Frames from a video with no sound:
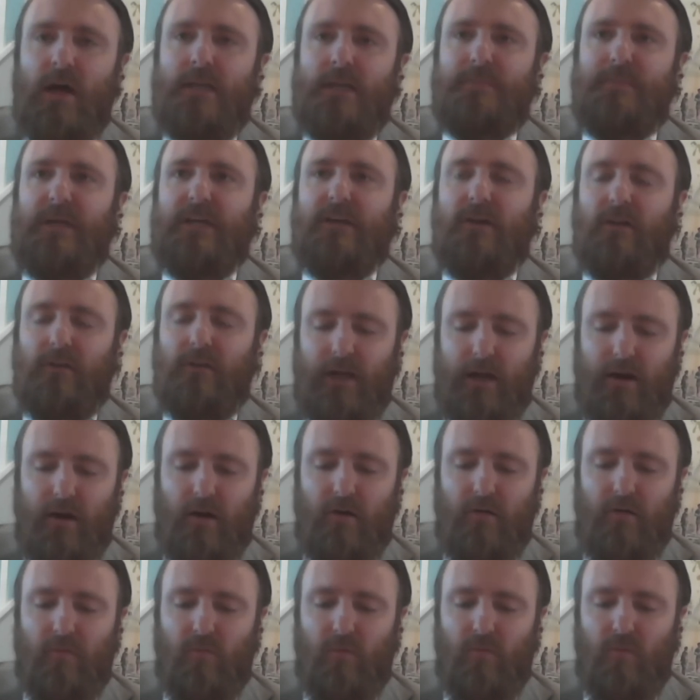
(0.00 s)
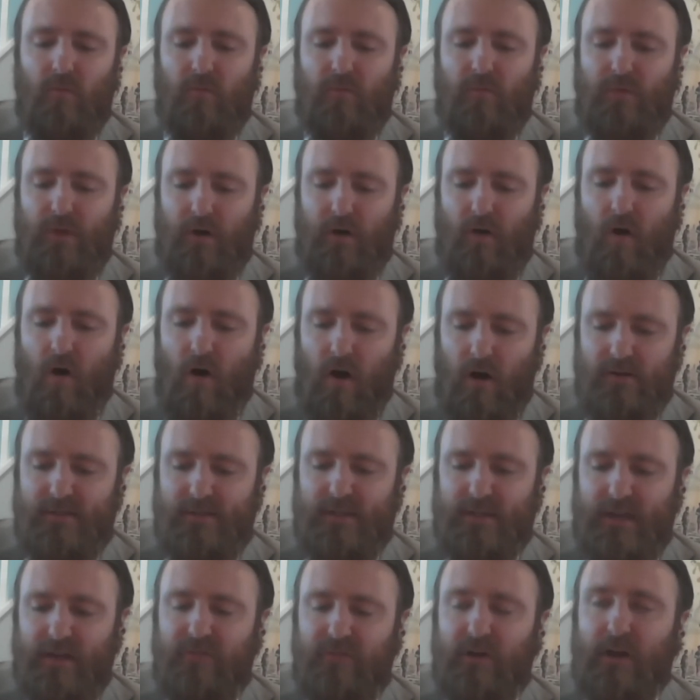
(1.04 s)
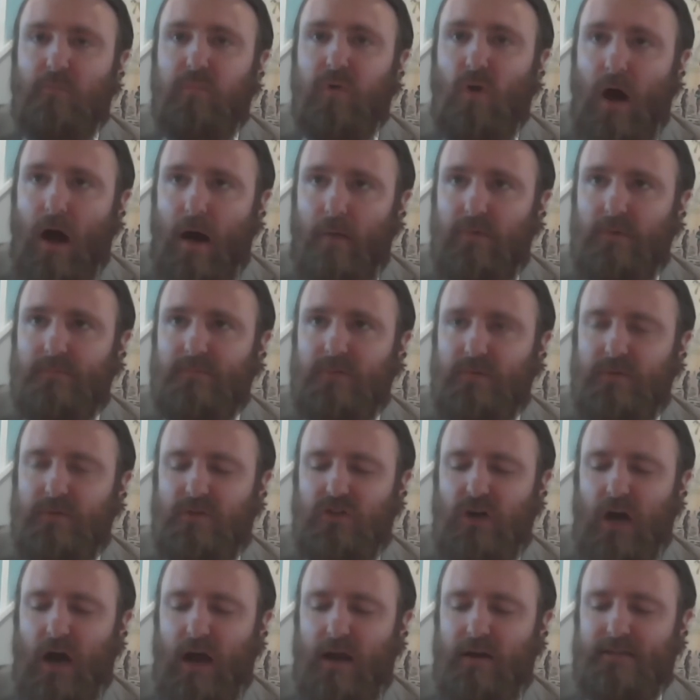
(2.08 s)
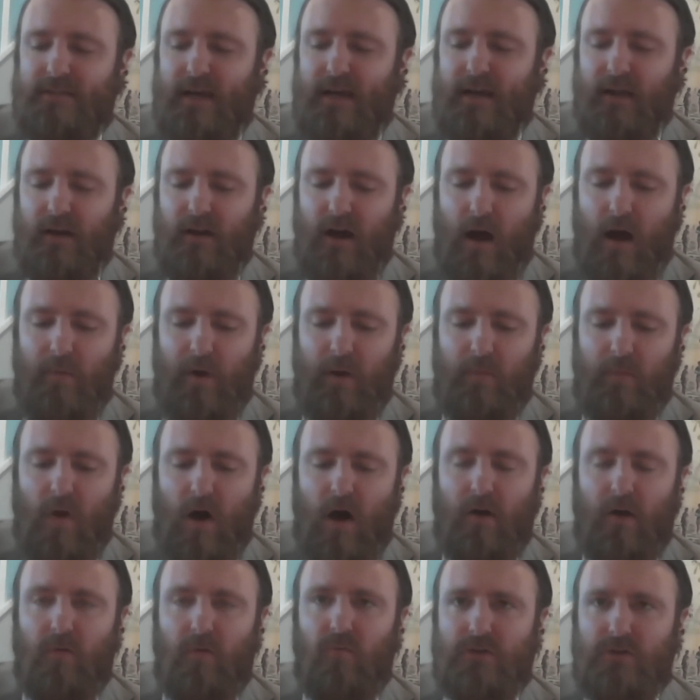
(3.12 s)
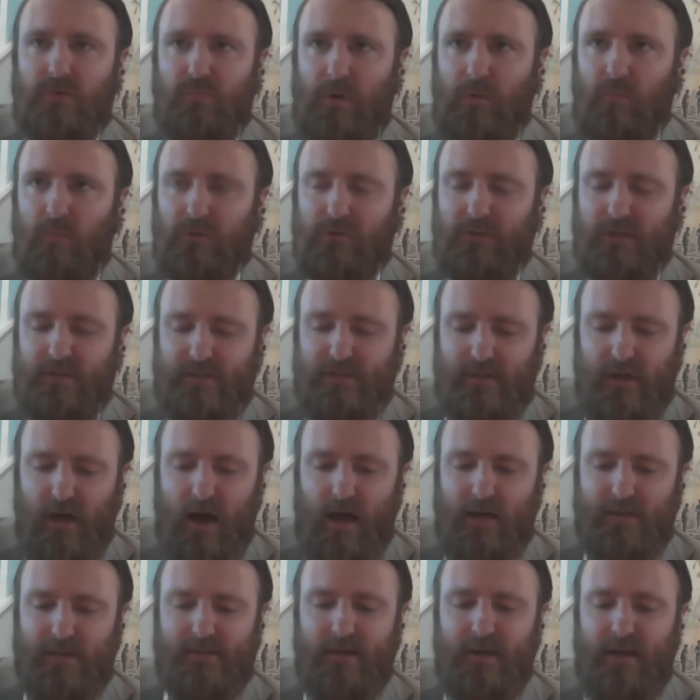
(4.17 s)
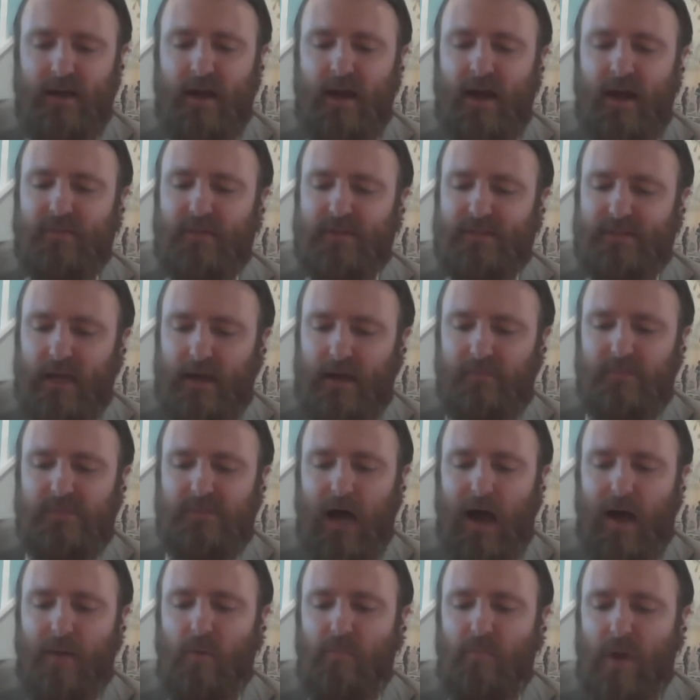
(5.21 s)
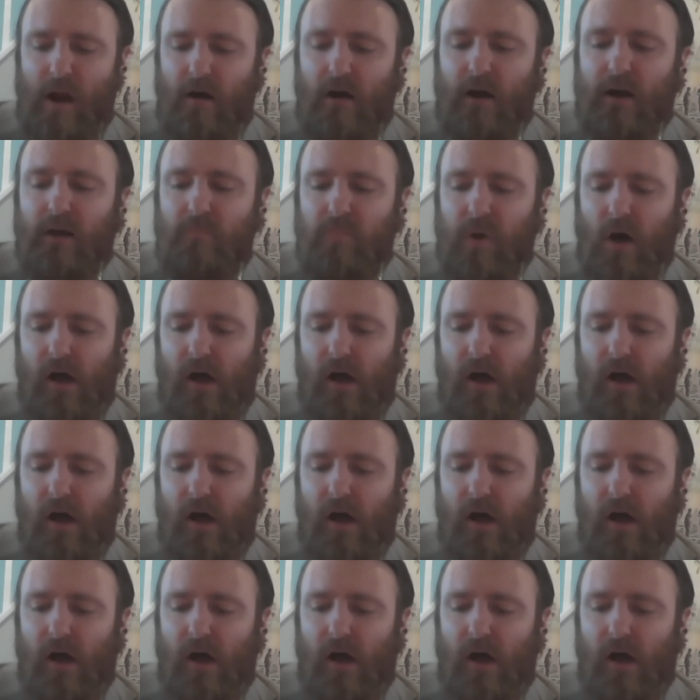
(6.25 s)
To be clear, there are significant problems with China's economic model, which we will discuss the same time, American